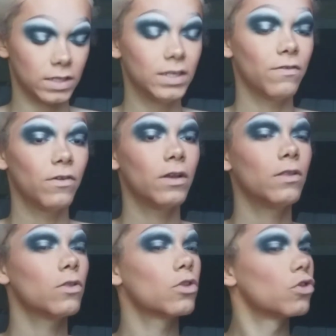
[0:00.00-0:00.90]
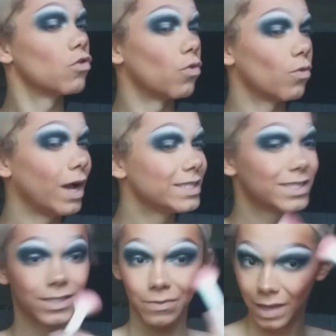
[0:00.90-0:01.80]
Makes a difference,
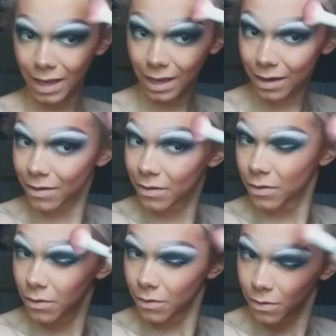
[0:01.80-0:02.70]
trust me.